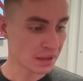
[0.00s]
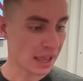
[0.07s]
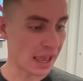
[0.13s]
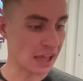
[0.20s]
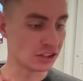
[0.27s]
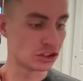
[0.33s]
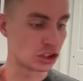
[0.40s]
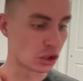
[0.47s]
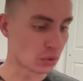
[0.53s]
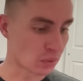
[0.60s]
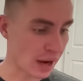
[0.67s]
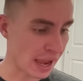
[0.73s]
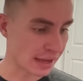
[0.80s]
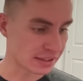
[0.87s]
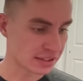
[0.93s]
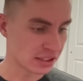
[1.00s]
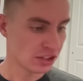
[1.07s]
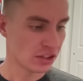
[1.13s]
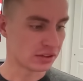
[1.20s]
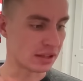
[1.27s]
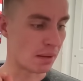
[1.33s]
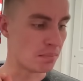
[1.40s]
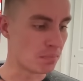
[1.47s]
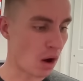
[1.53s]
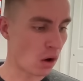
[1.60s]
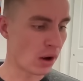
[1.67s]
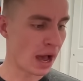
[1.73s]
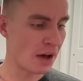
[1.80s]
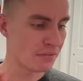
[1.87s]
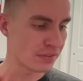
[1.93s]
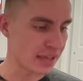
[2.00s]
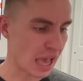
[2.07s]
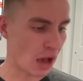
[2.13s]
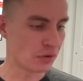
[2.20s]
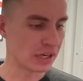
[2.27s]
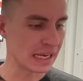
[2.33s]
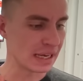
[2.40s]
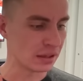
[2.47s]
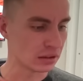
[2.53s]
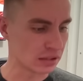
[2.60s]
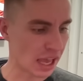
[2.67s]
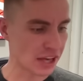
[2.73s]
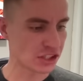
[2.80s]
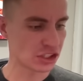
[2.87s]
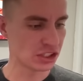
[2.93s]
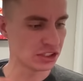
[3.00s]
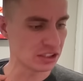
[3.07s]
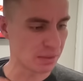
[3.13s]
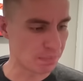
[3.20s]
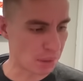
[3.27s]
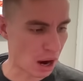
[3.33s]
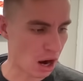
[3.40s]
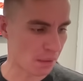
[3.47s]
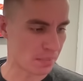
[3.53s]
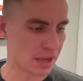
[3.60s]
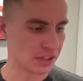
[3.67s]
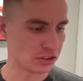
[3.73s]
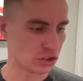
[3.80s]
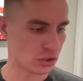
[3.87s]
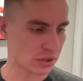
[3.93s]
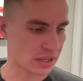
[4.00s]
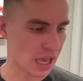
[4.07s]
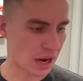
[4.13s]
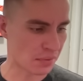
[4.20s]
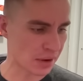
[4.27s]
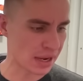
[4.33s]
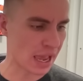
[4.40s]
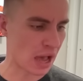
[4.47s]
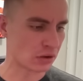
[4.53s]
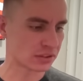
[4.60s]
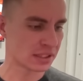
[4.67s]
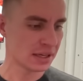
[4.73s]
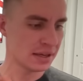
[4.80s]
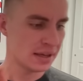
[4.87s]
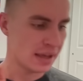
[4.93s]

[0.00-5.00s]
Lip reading: and direct the Mohave County Election Department to carry out